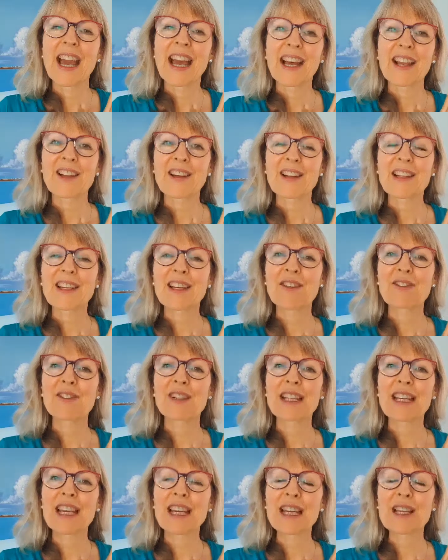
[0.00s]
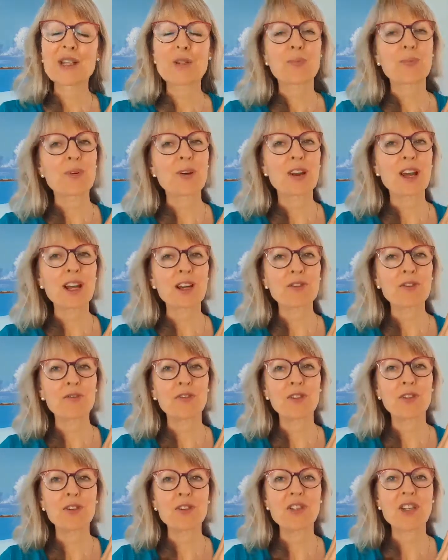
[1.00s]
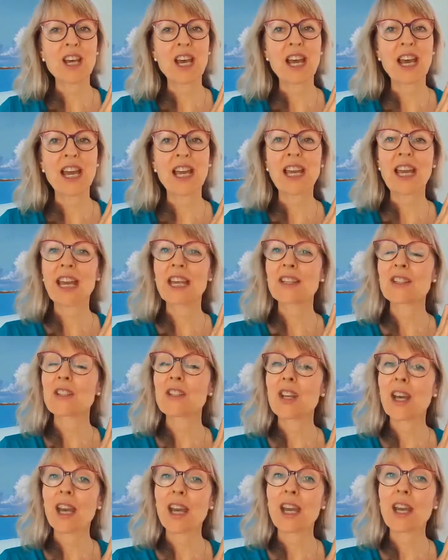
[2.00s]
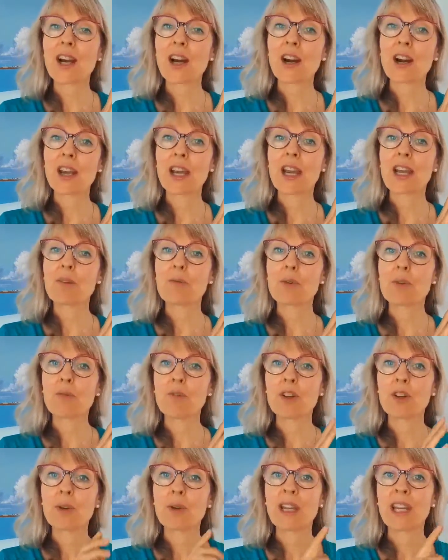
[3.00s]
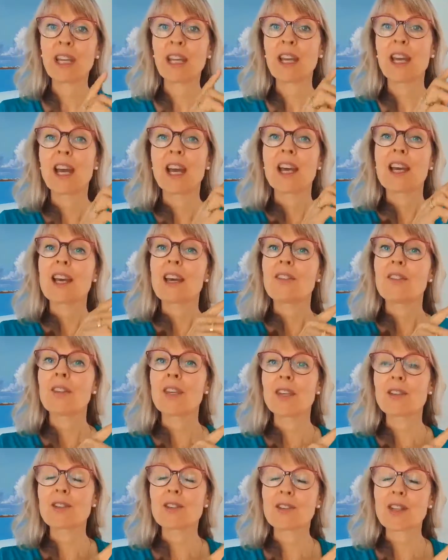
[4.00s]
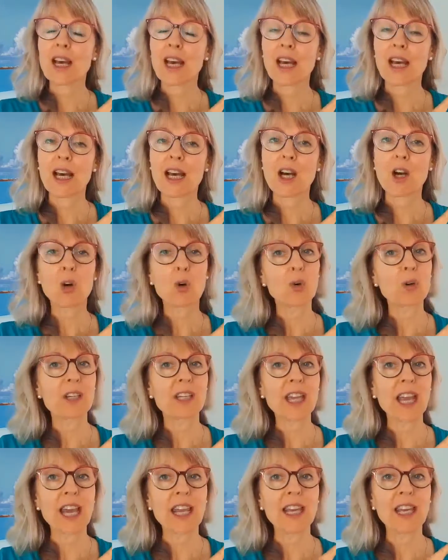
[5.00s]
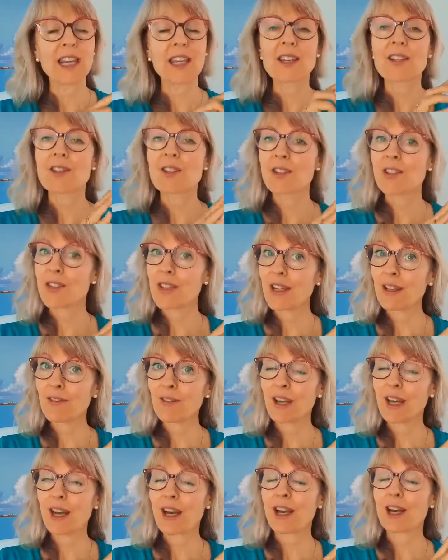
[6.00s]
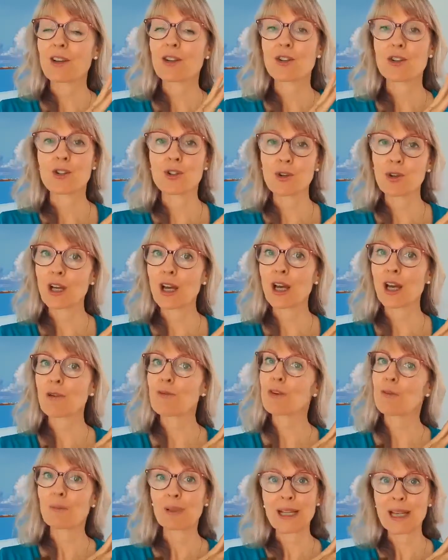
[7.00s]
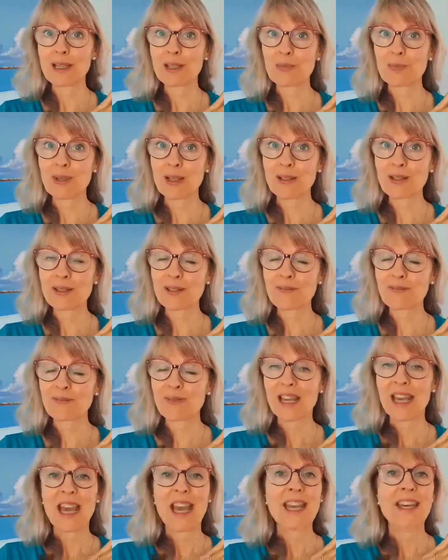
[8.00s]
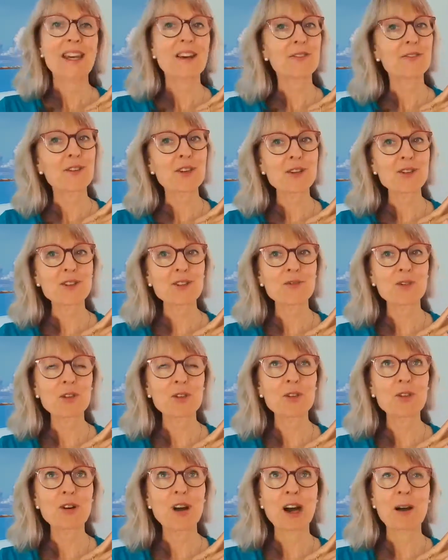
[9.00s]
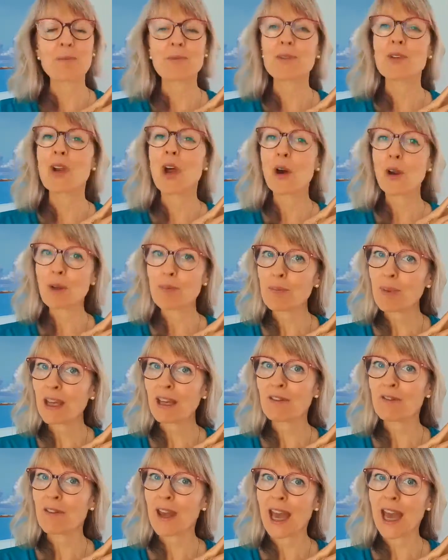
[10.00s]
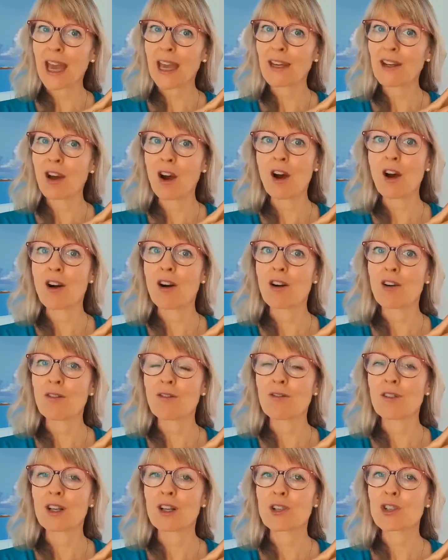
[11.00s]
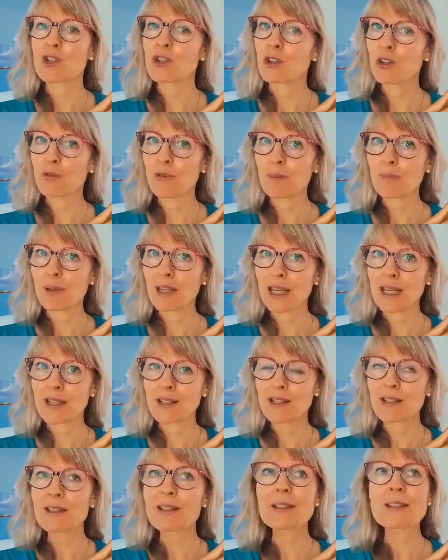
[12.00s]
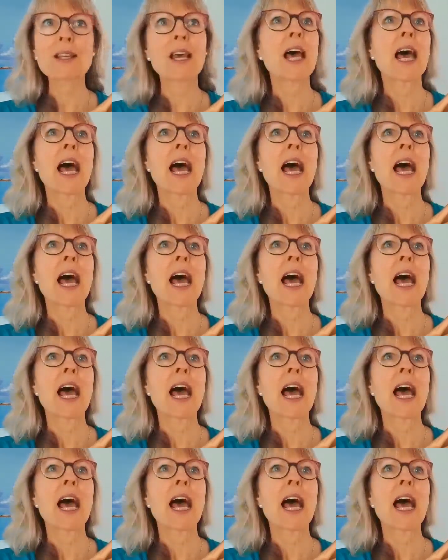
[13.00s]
Hello lovelies, product review day, and today I am reviewing this organic stevia sugar replacement. Now first of all, I'm not a big fan of sugar replacers,